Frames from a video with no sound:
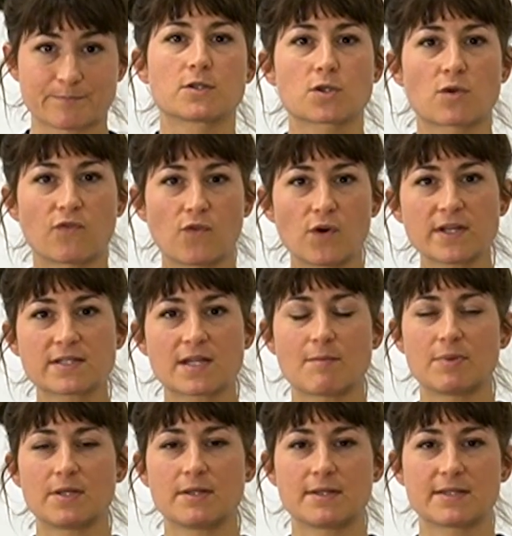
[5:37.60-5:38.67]
So for
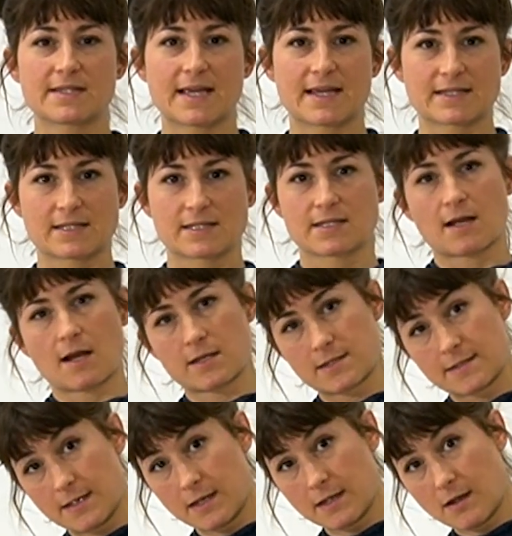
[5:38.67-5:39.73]
example, in this
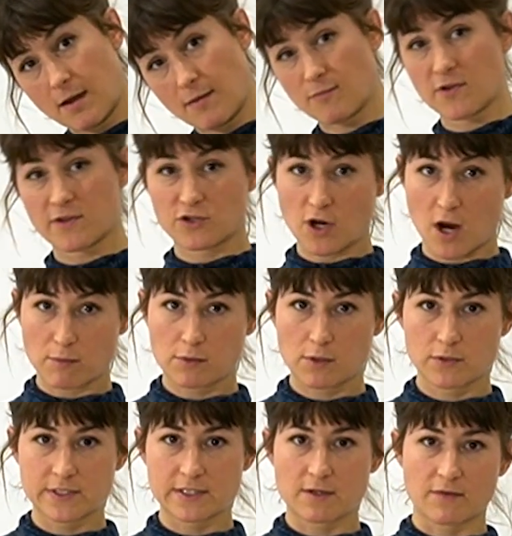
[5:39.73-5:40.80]
exercise, kick up with sharp
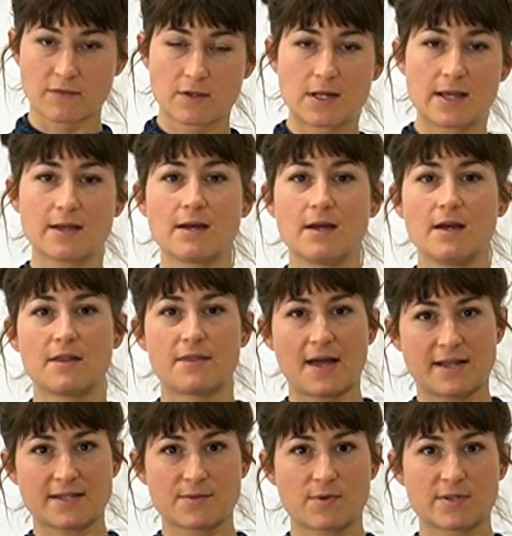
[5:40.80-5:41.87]
closing of the leg,
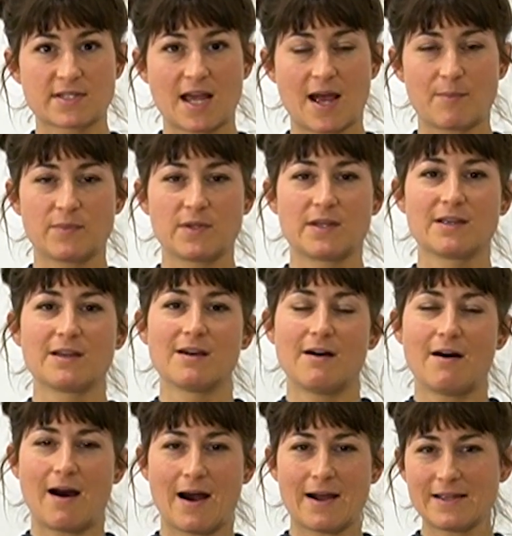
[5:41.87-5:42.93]
that's what's happening.
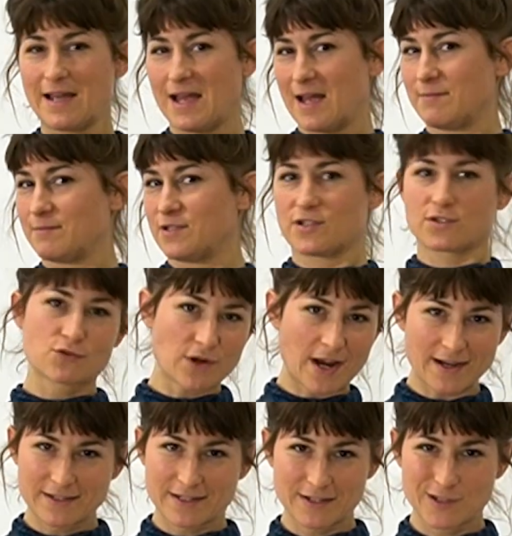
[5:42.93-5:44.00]
I am
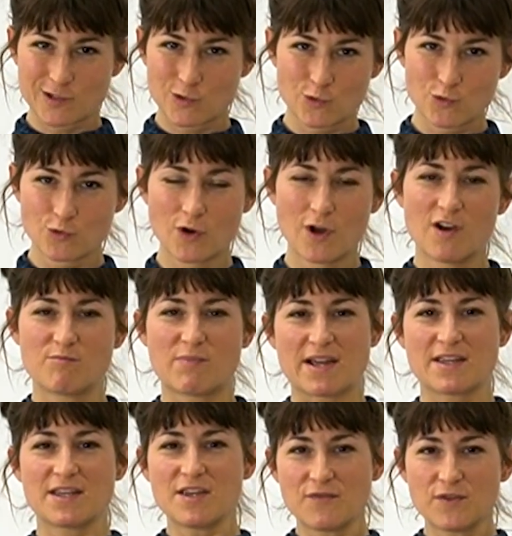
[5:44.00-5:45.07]
distracting you
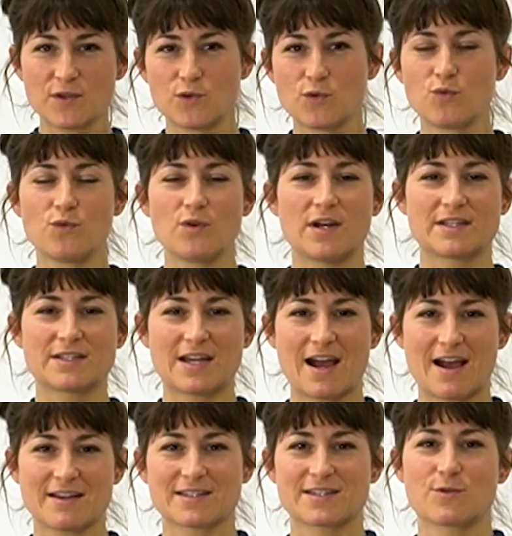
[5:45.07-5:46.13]
by giving you a
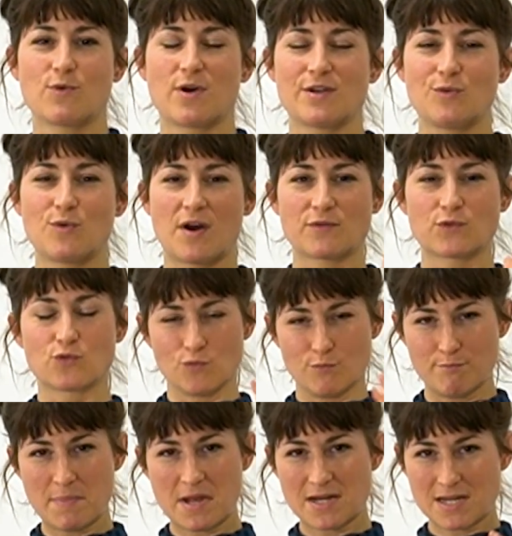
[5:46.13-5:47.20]
task where you have to do
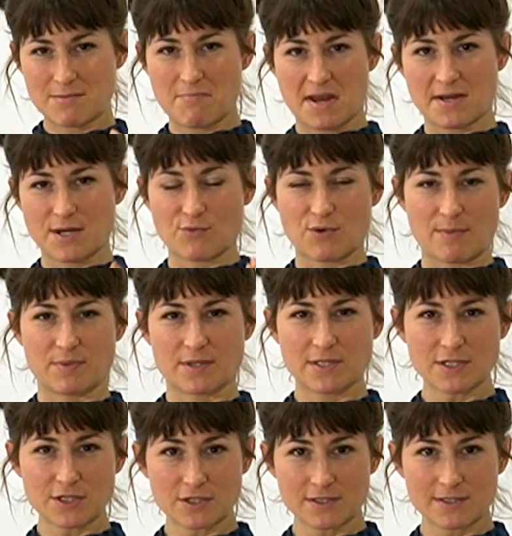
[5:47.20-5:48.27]
many
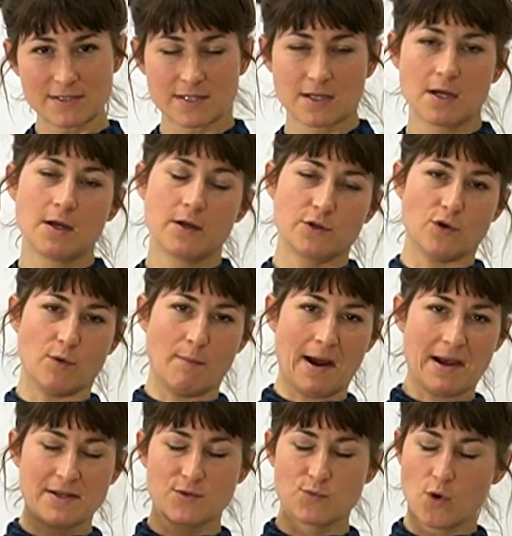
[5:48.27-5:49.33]
repetitions. Your
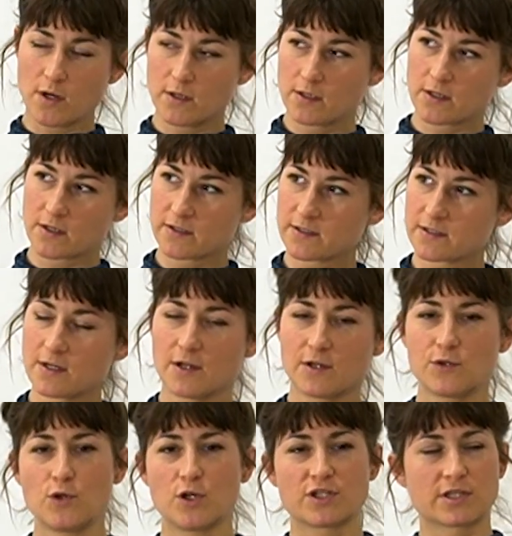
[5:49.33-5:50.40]
mind wanders,
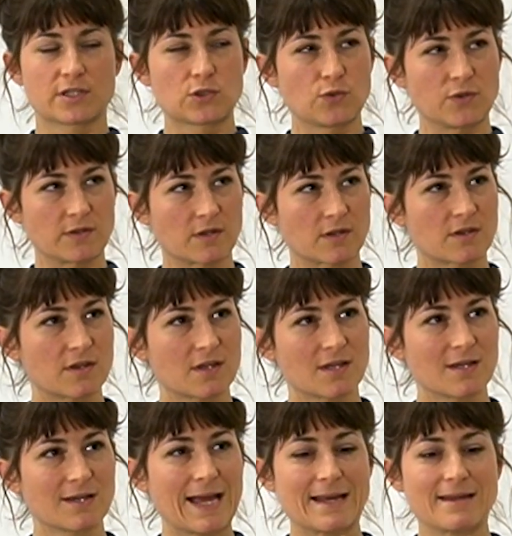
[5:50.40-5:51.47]
you're just doing a
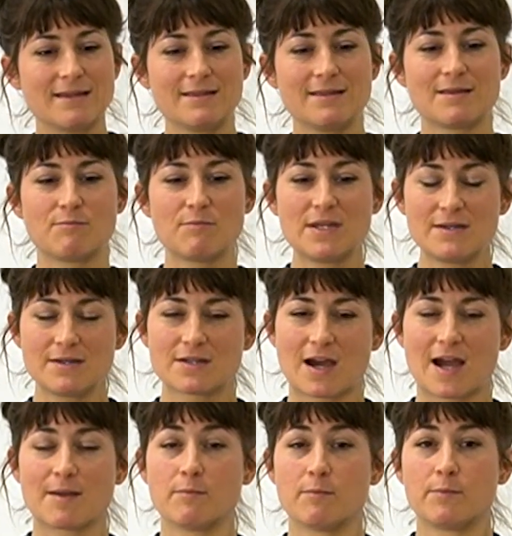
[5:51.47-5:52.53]
thing, and in the
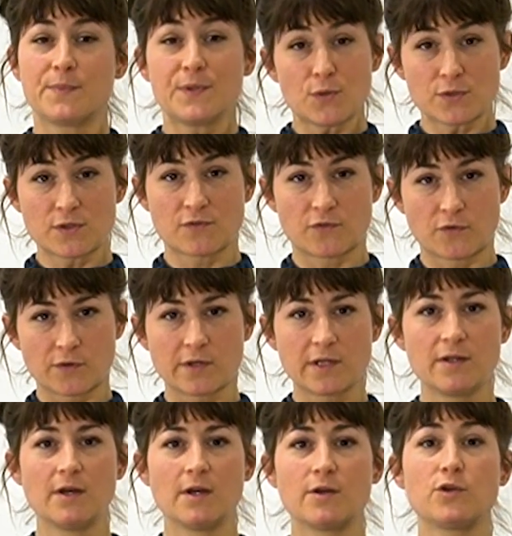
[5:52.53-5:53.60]
meantime,
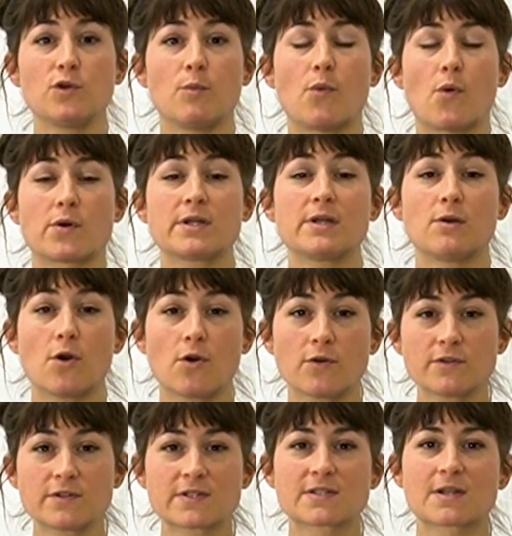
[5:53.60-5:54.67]
beautifully, your body
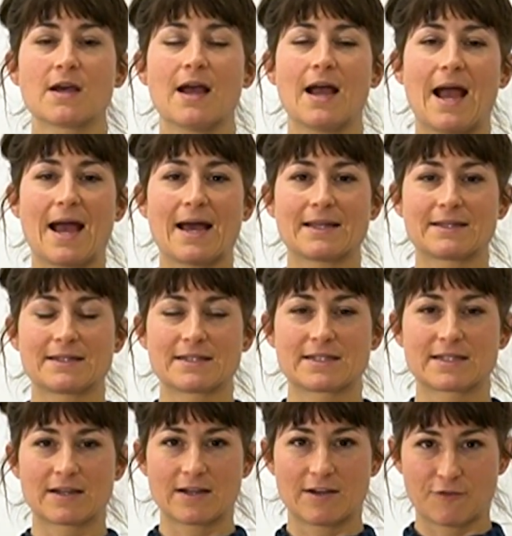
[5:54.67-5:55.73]
learns and
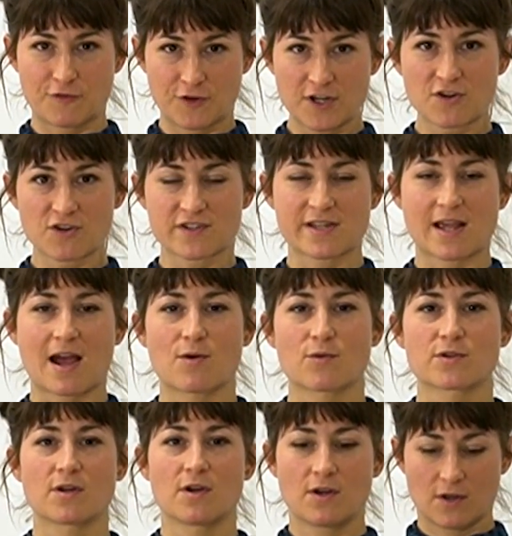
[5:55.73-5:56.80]
figures
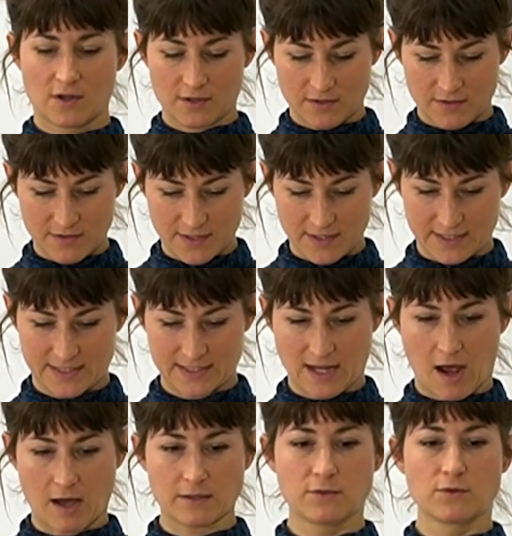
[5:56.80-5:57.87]
out this
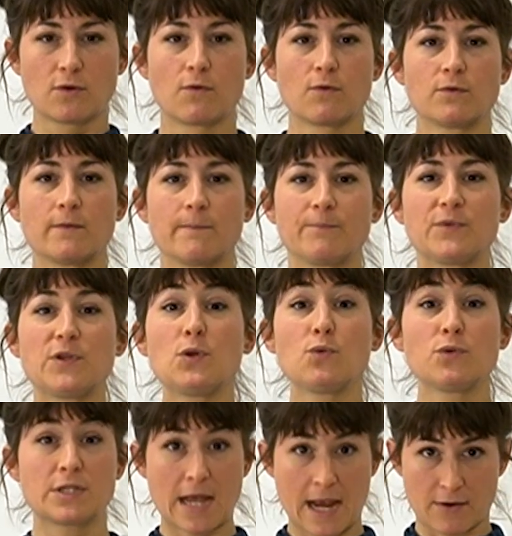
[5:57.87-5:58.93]
unknown new
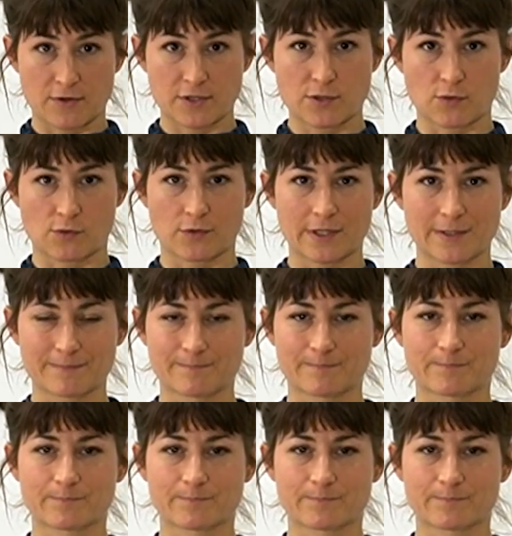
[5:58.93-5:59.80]
territory.